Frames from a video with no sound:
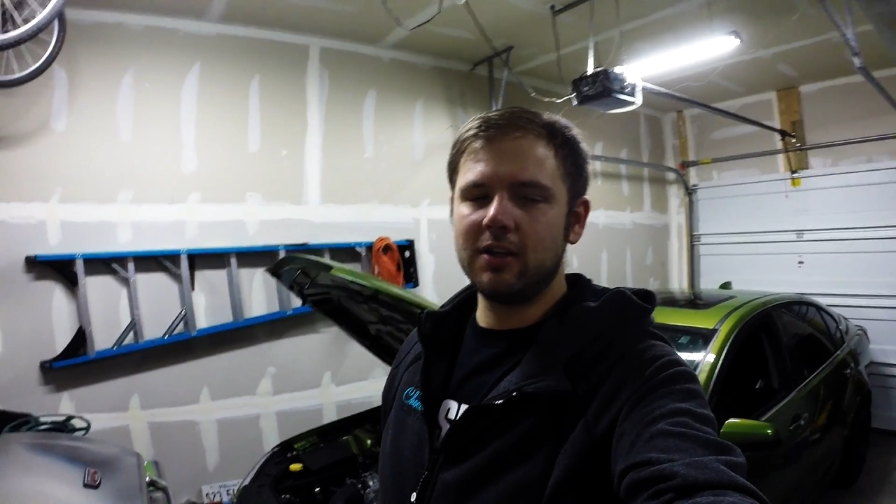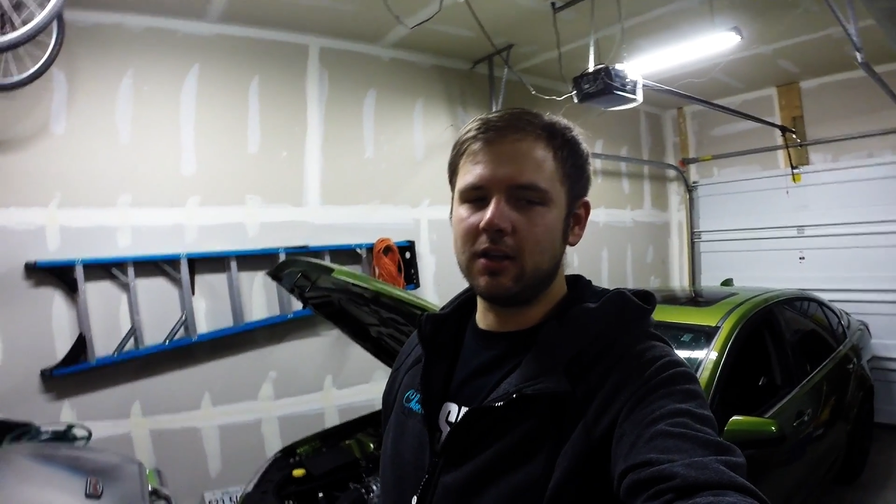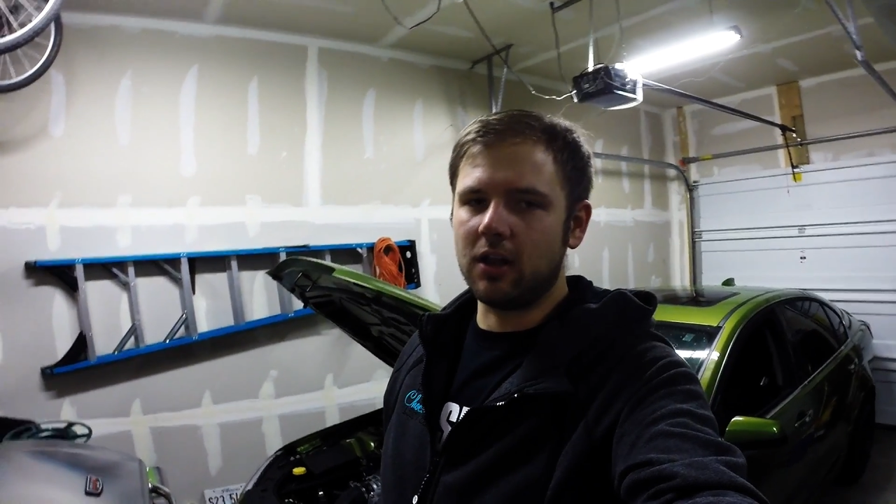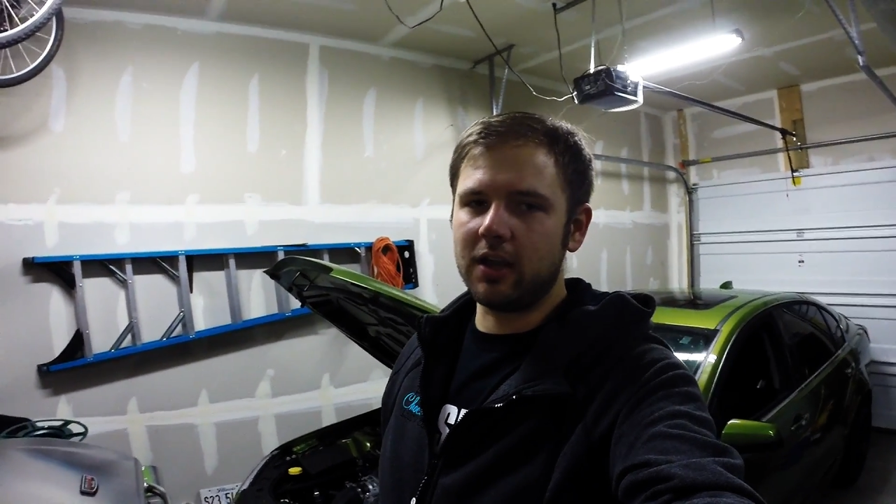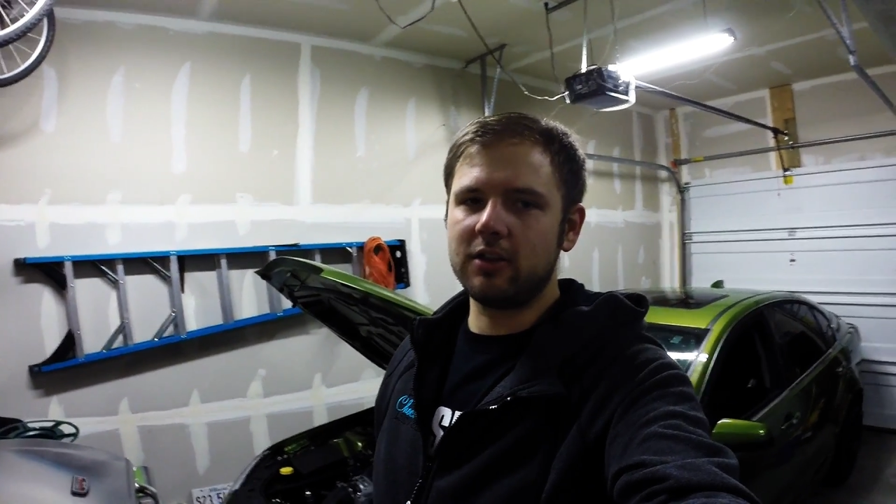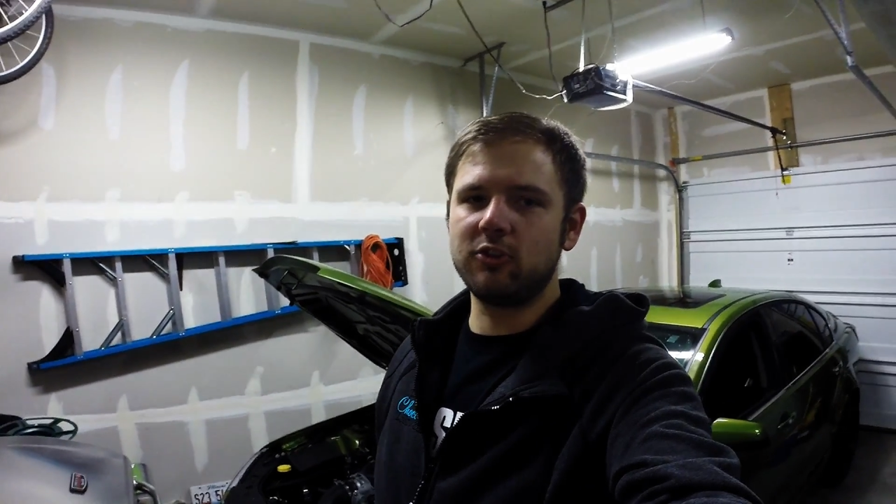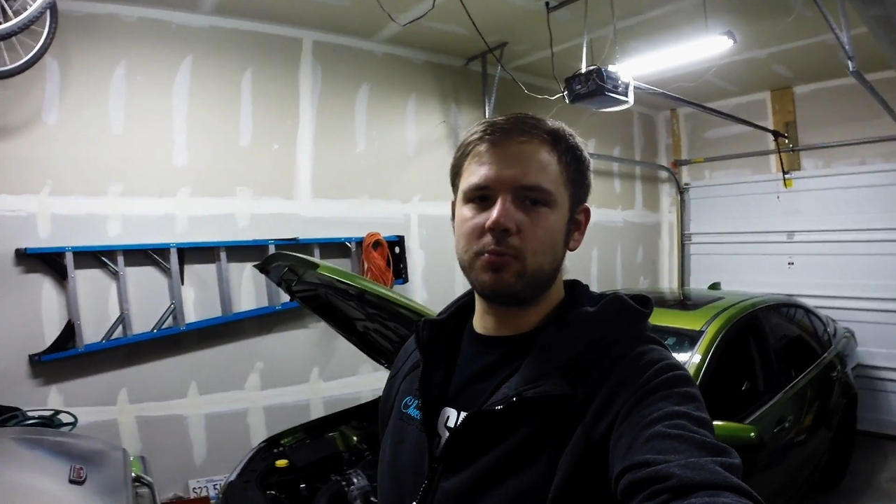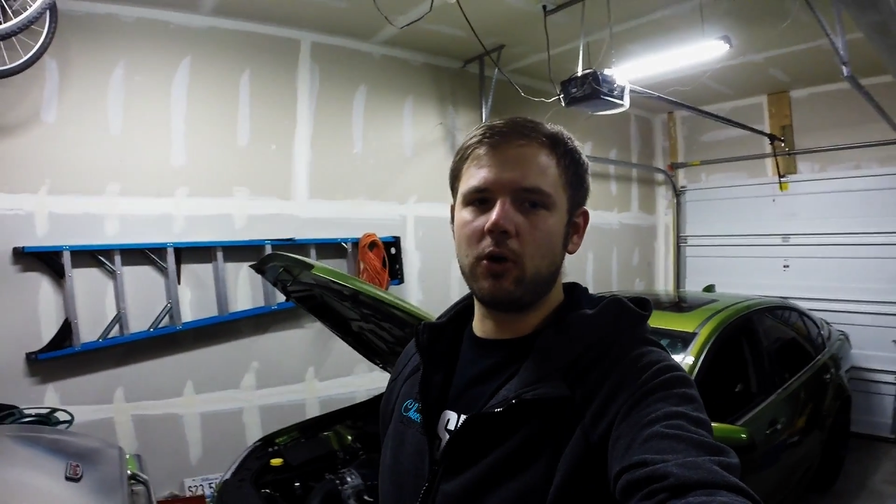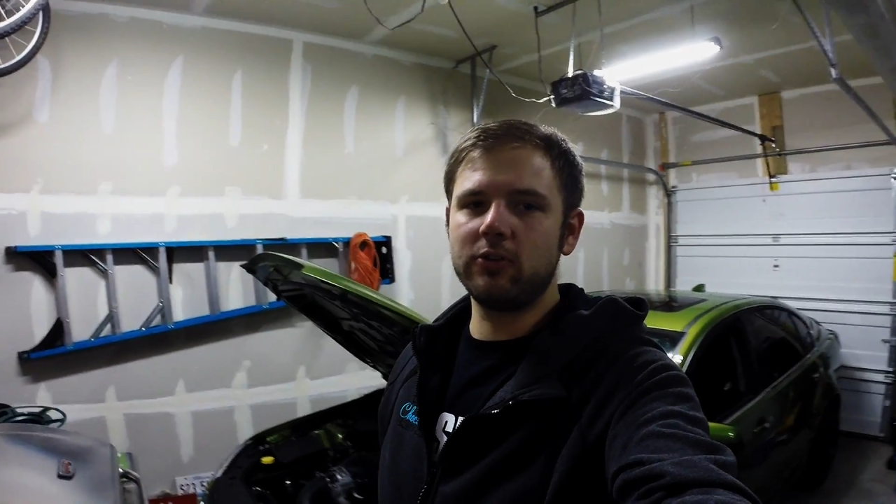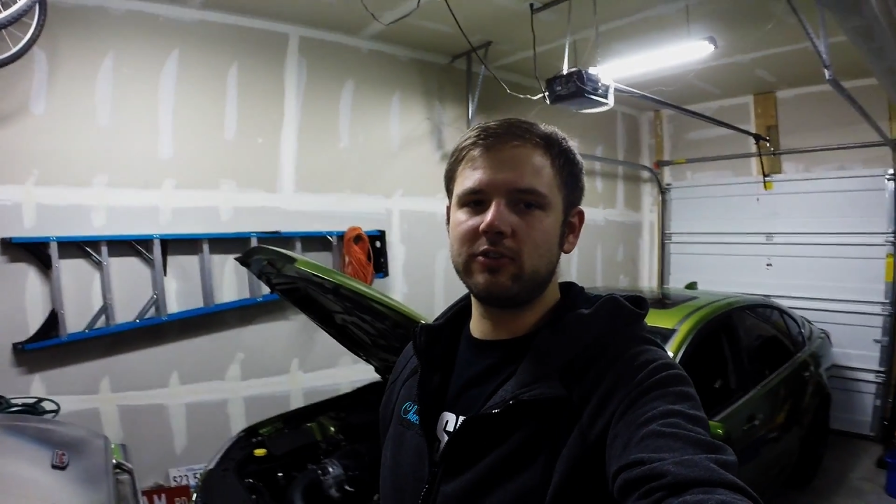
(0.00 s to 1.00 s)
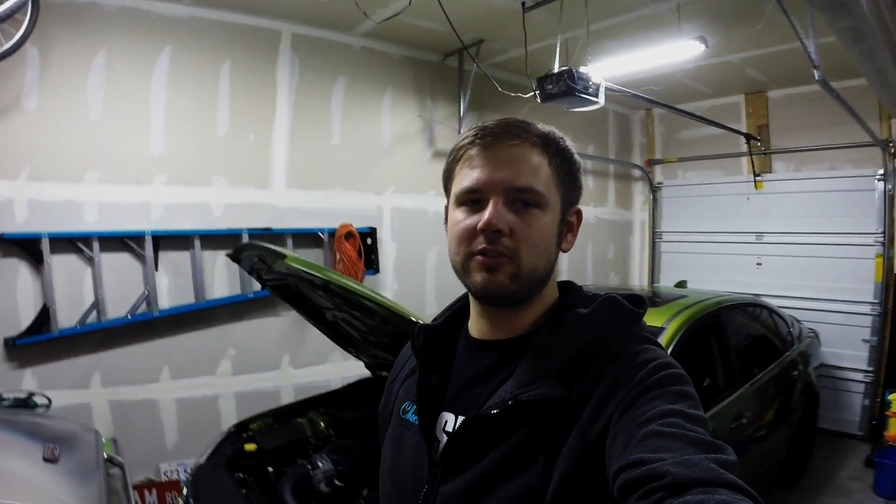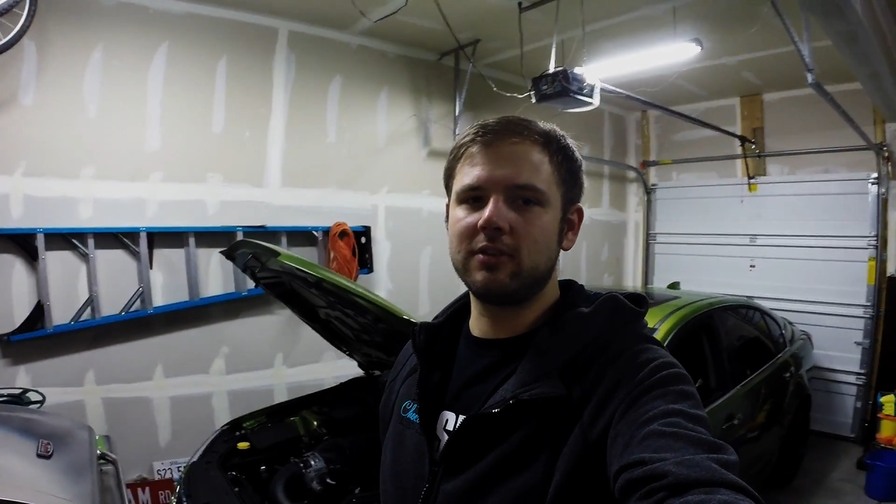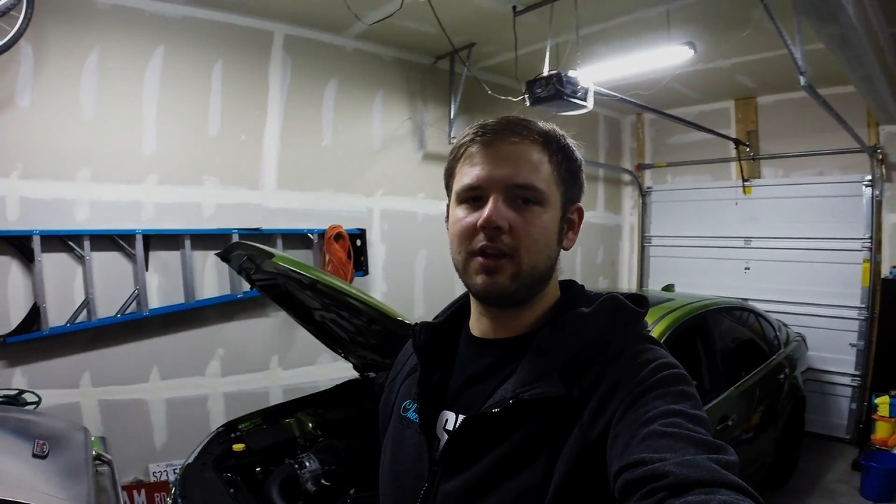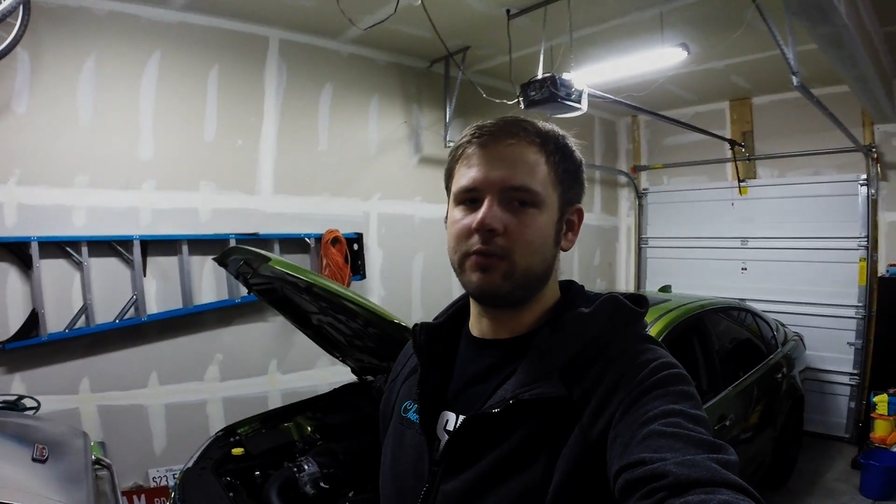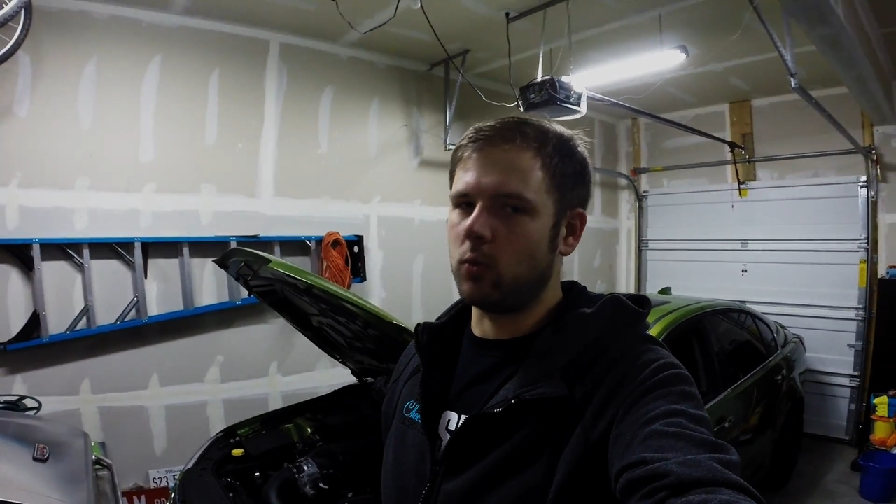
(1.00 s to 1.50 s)
and like these posts,
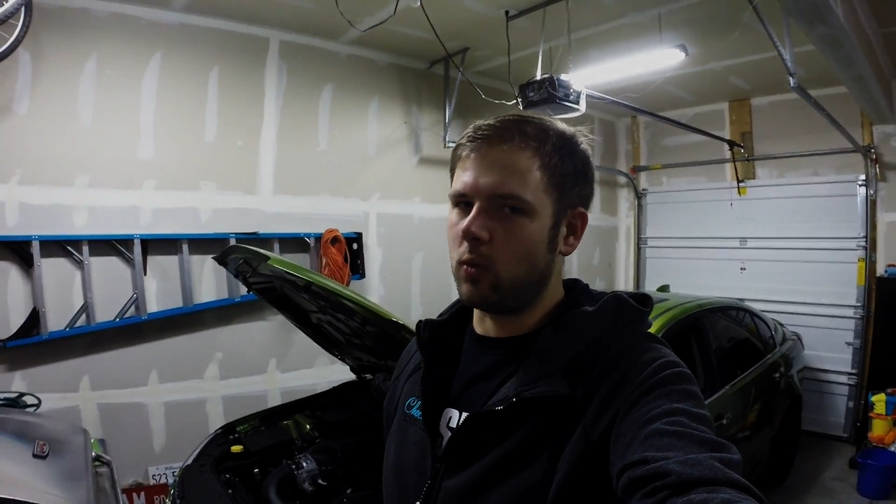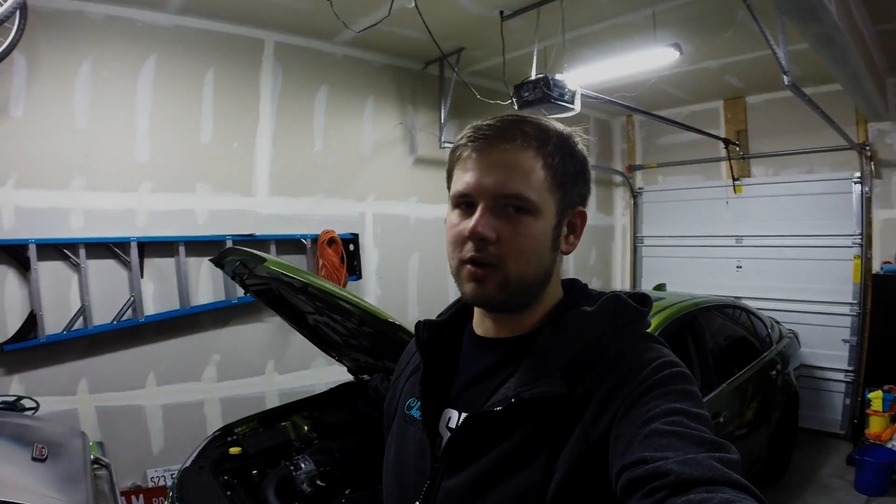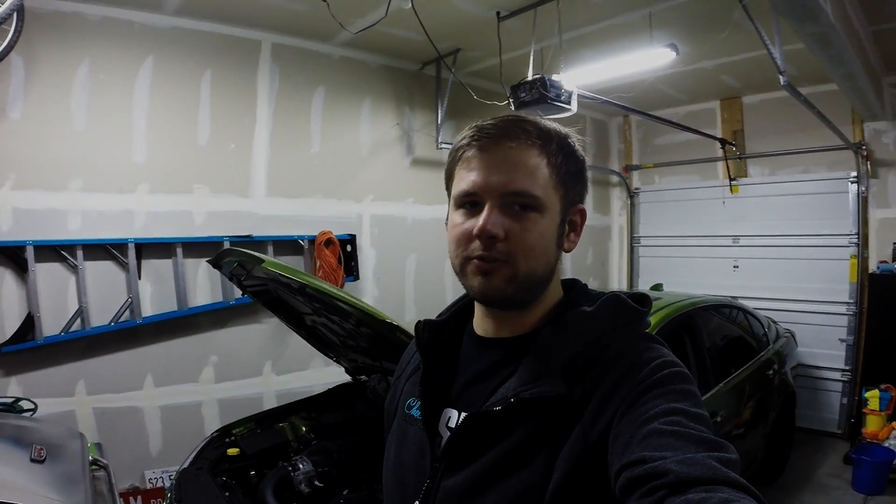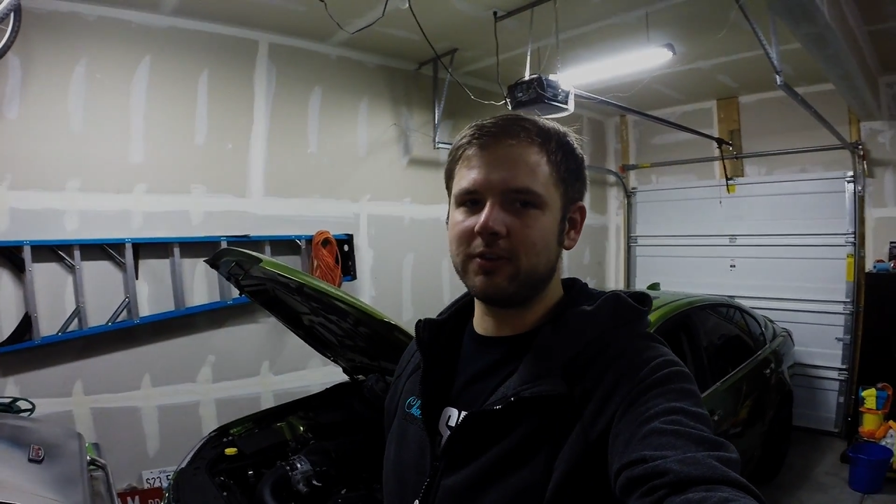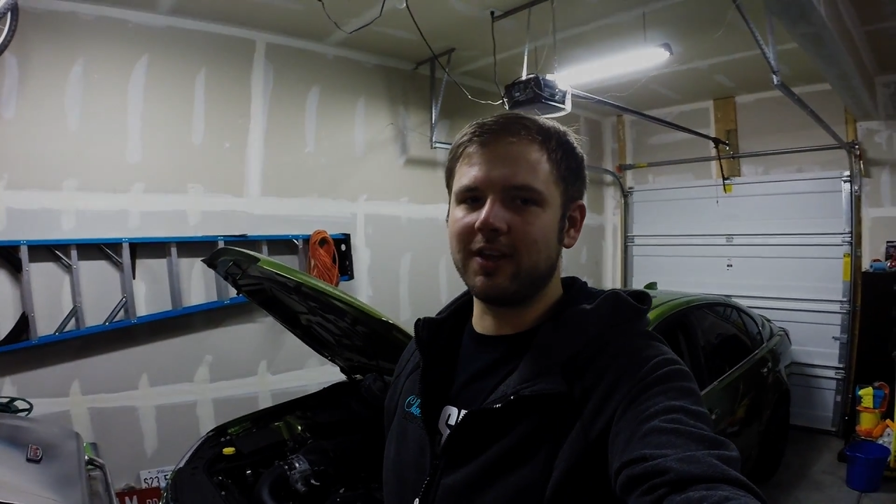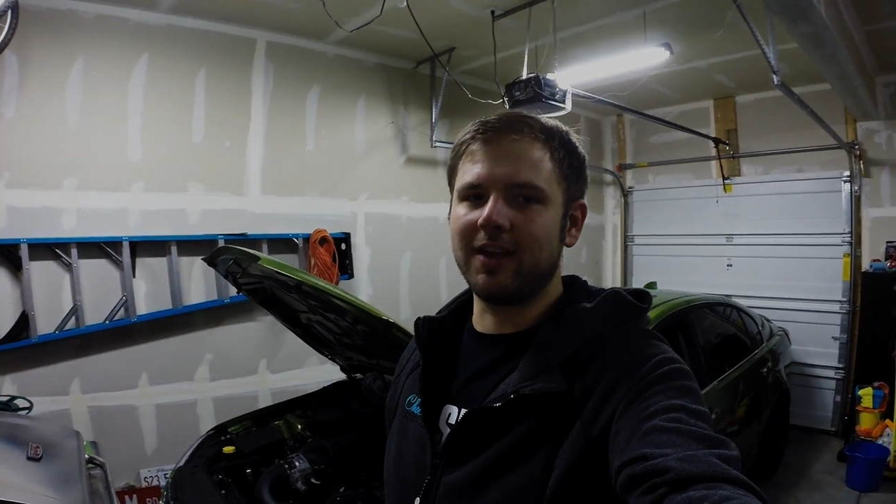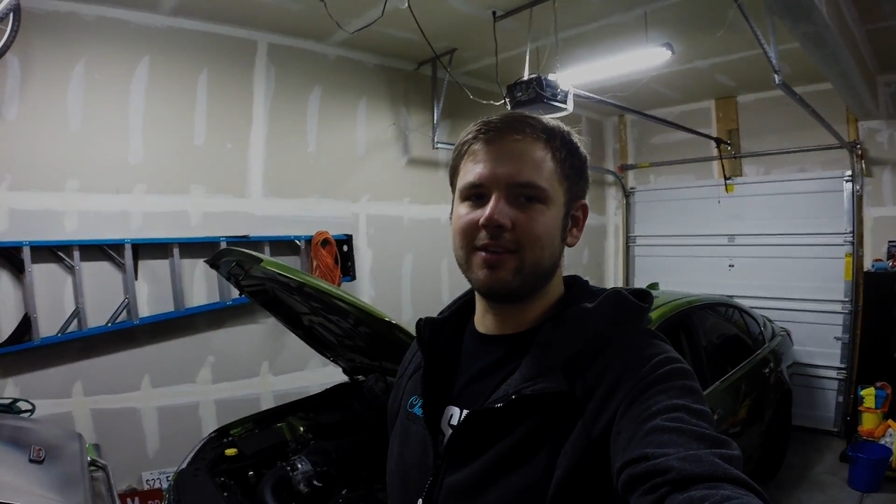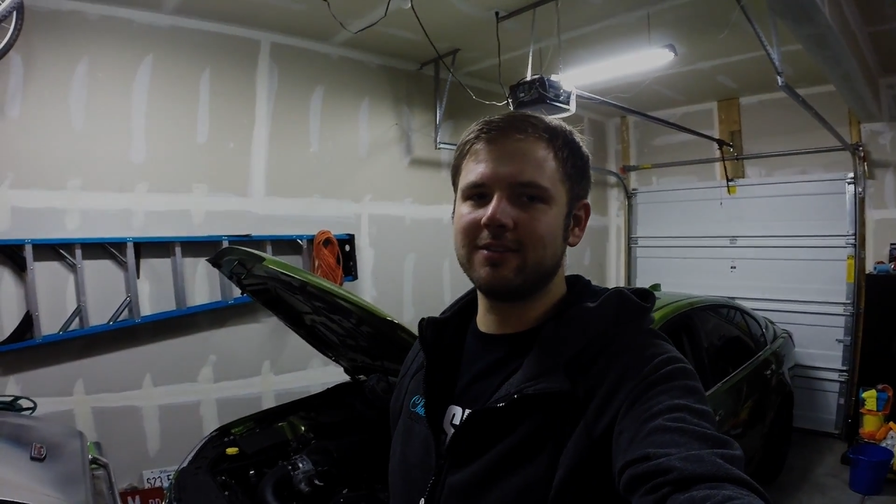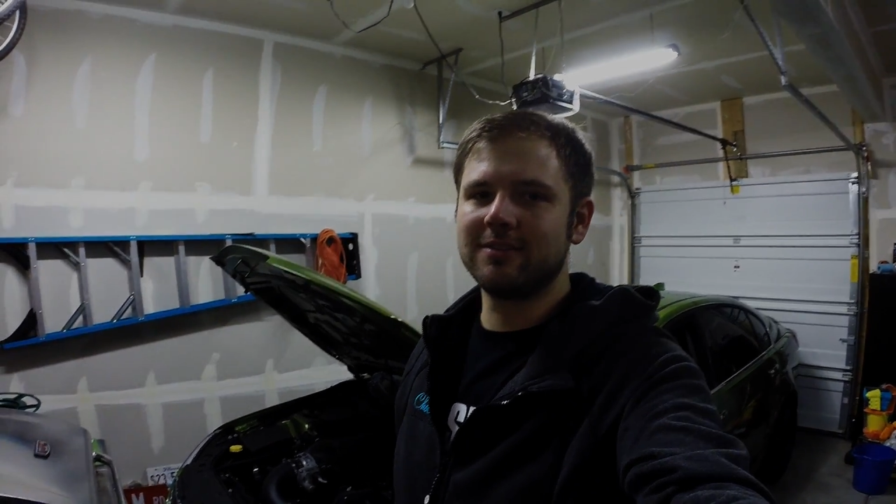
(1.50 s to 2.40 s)
and have a wonderful day.